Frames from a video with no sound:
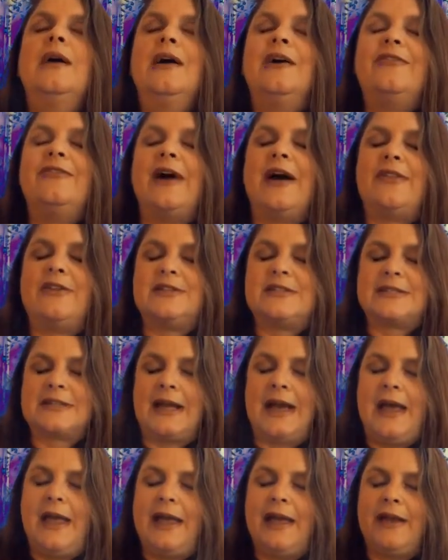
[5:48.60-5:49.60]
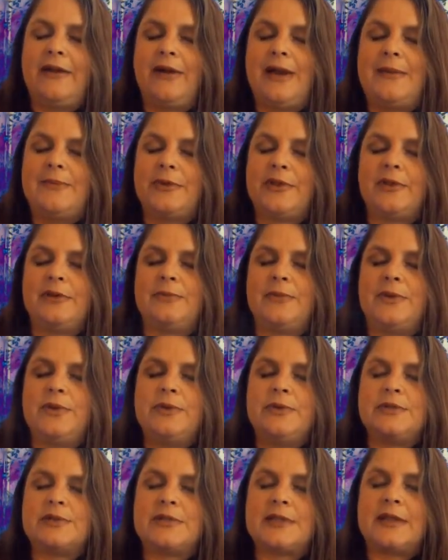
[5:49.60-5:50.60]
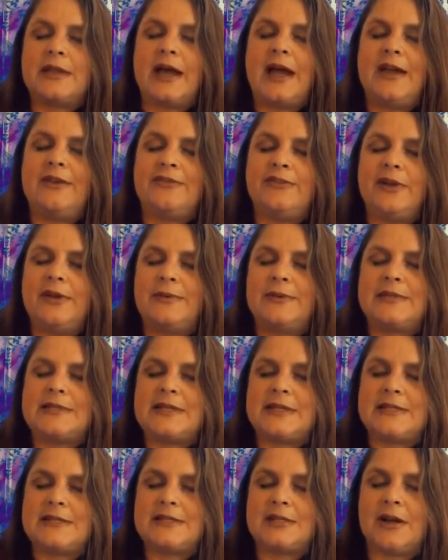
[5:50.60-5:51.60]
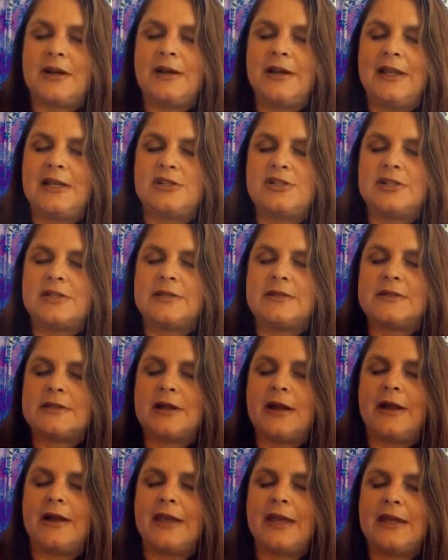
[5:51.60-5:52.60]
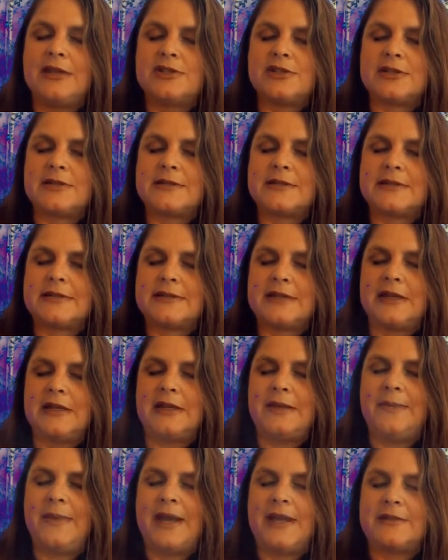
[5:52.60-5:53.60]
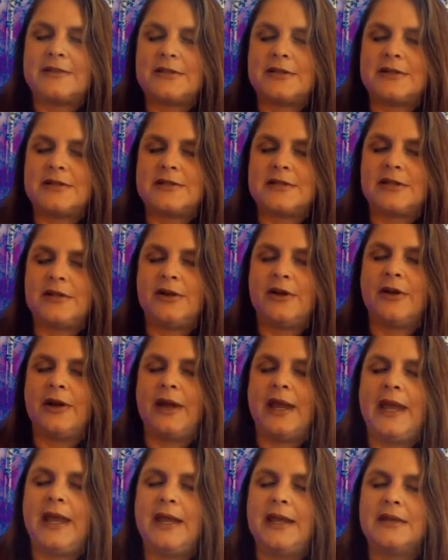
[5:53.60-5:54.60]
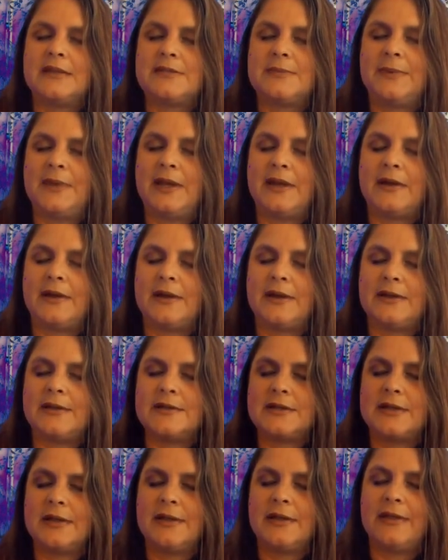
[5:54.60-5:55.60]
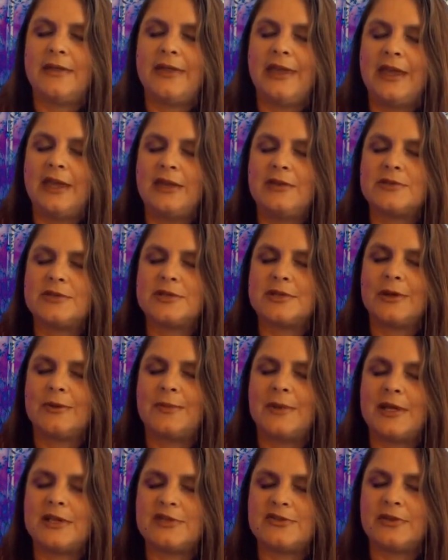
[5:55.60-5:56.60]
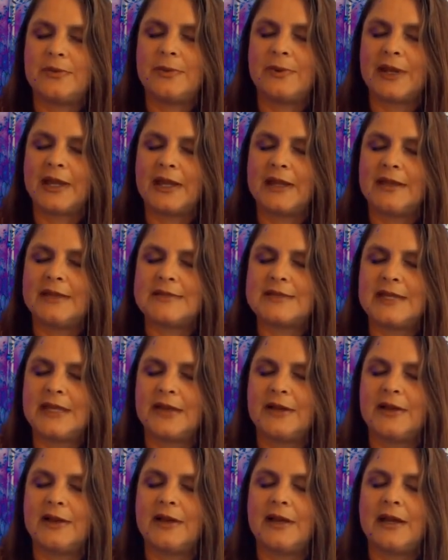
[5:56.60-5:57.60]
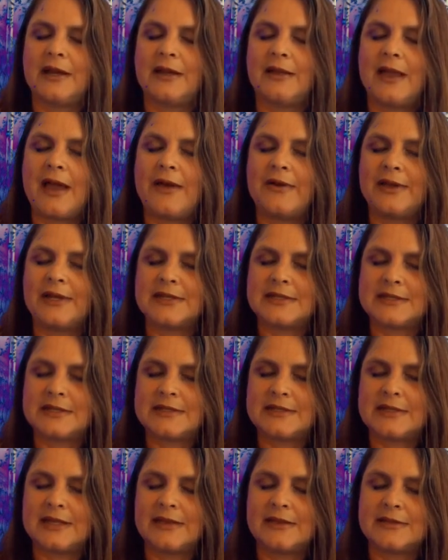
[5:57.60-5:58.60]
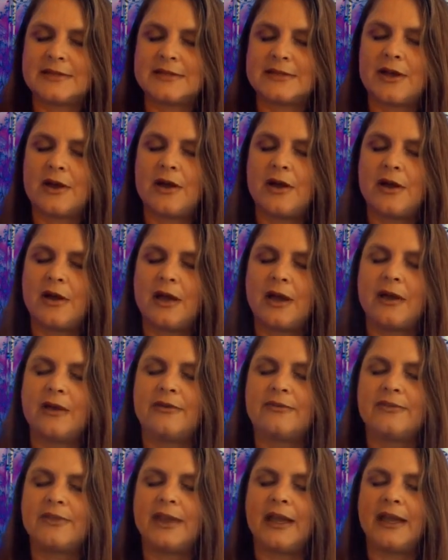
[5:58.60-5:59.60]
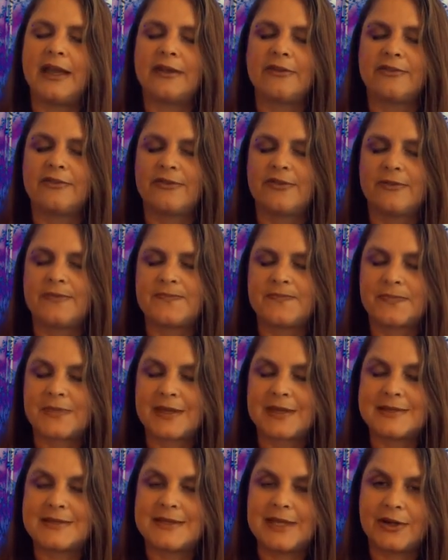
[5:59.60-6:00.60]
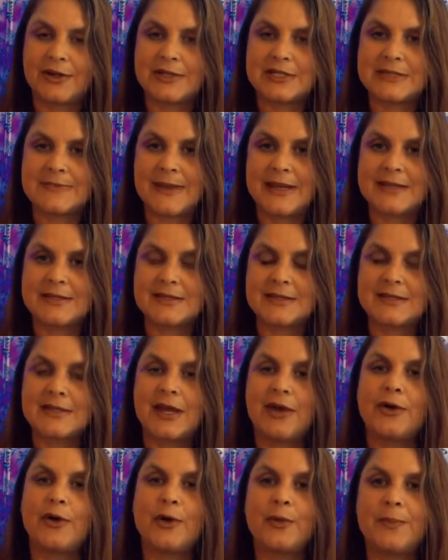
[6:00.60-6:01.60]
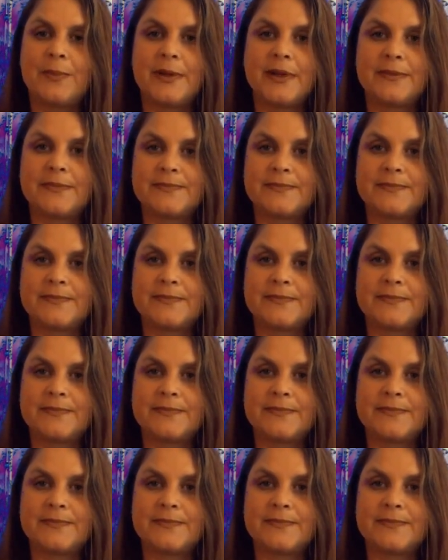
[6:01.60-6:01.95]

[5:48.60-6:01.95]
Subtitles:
Father Sky, Grandmother Moon, to the high frequency star nations, archangels, ascended masters, and great beyond, thank you so much for bringing us here and allowing us to sing the song of life. Sacred space is now open.